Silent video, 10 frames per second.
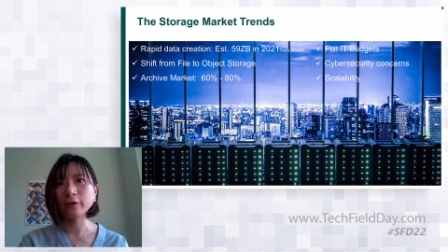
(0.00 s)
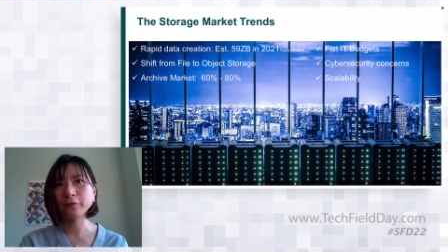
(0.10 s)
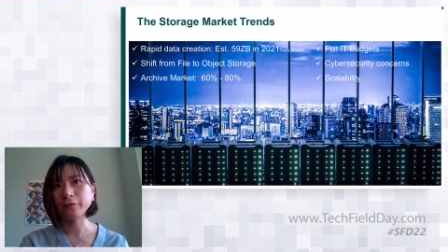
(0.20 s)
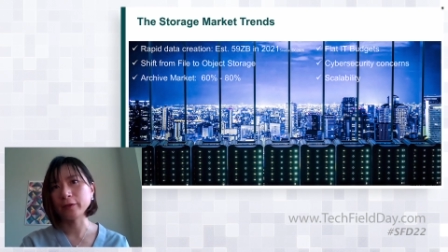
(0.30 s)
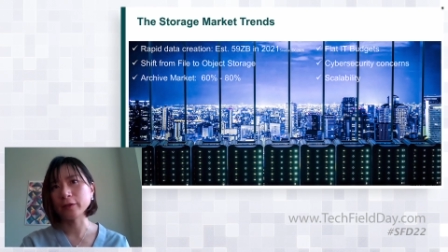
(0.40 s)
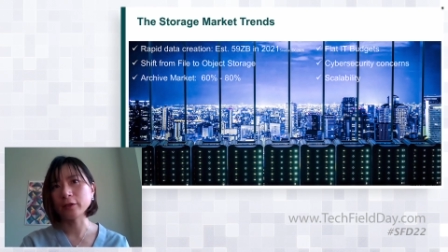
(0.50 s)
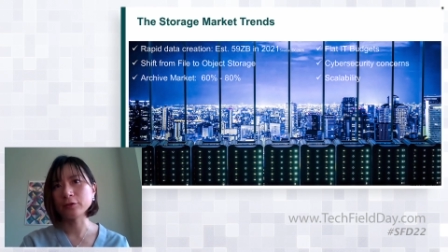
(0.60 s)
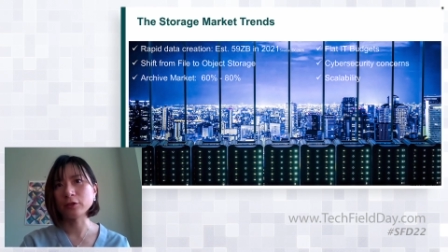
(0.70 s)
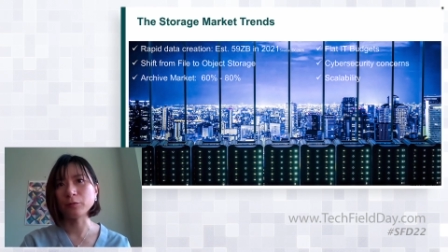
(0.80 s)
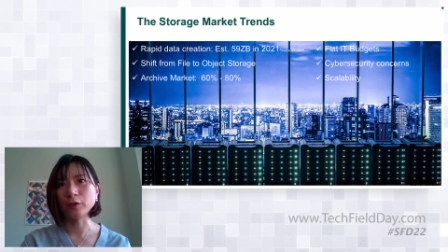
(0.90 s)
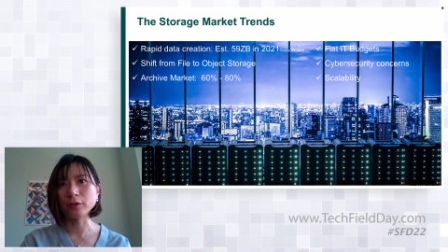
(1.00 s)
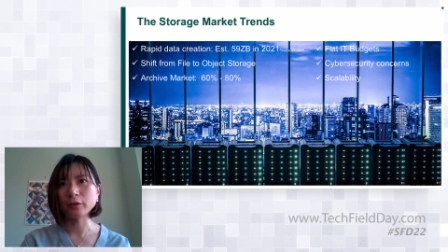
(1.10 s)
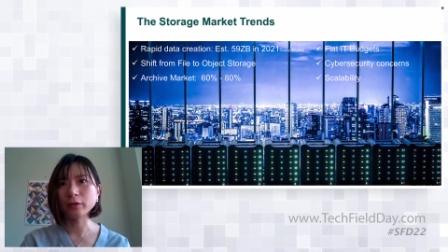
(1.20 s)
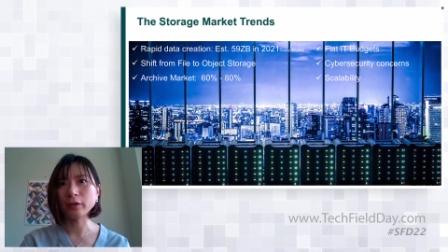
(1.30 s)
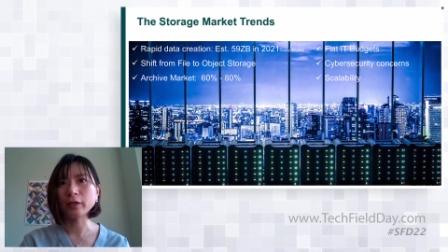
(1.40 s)
a lot of the
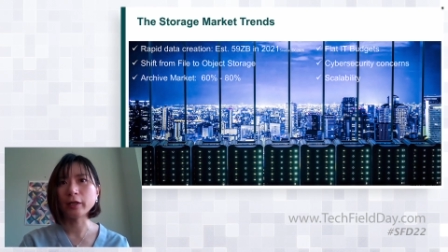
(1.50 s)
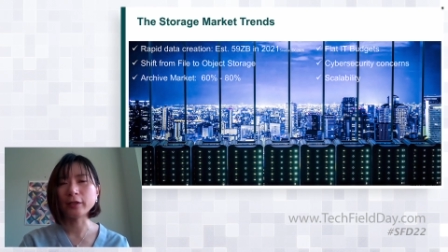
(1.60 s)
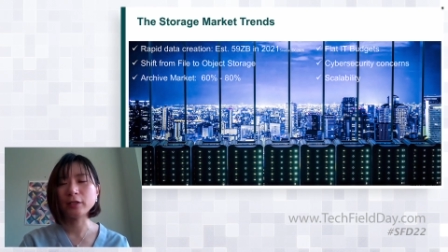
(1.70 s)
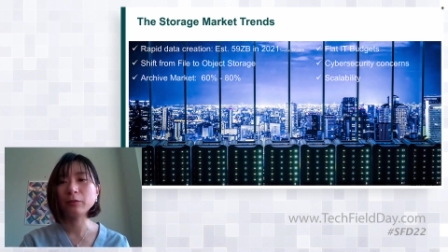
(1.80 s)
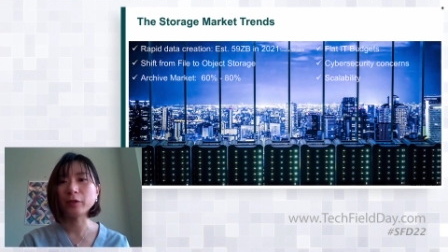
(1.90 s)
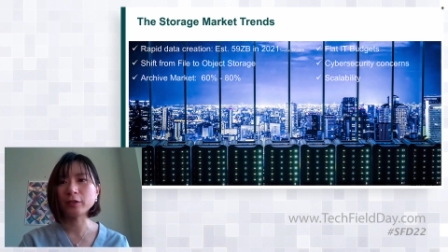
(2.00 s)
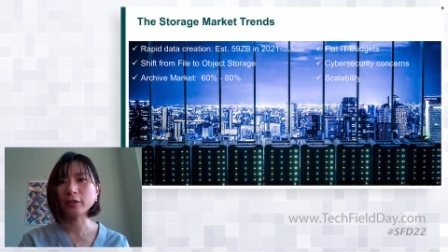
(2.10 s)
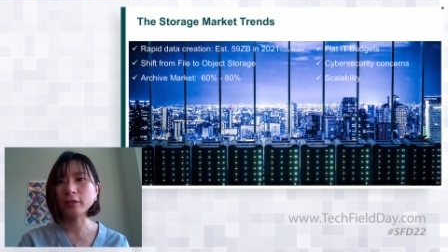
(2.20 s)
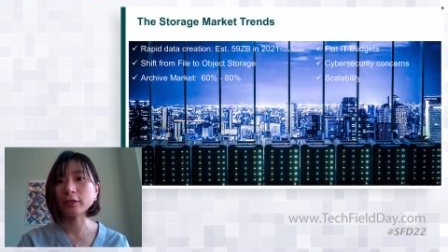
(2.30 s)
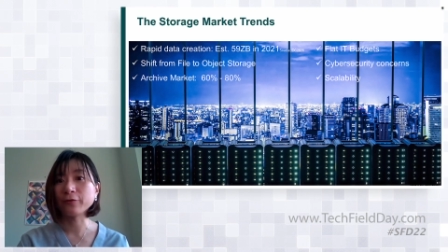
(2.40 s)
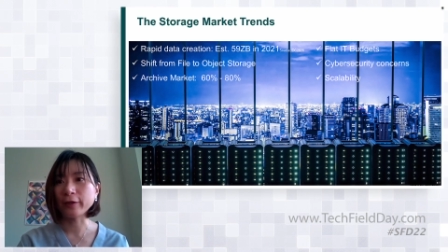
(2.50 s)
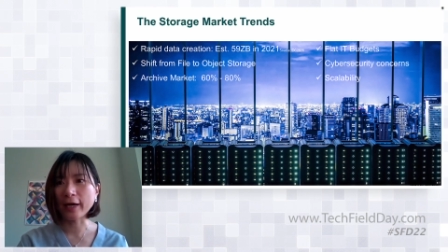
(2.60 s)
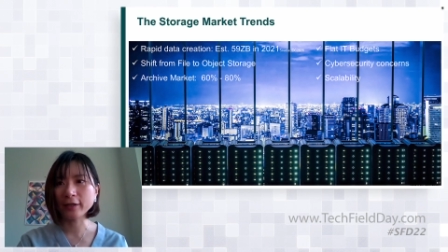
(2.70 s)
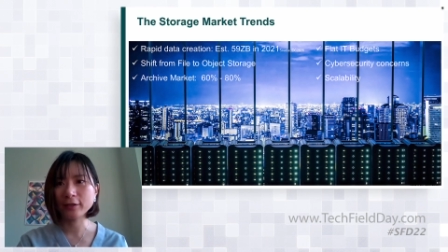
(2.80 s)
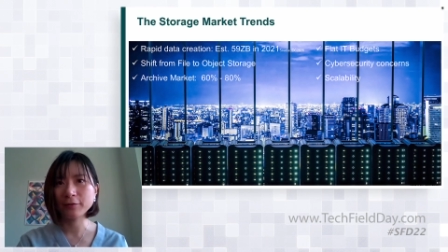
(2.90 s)
customers' IT budget is
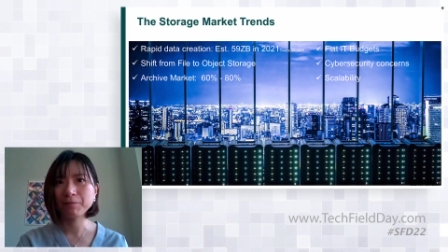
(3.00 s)
flat.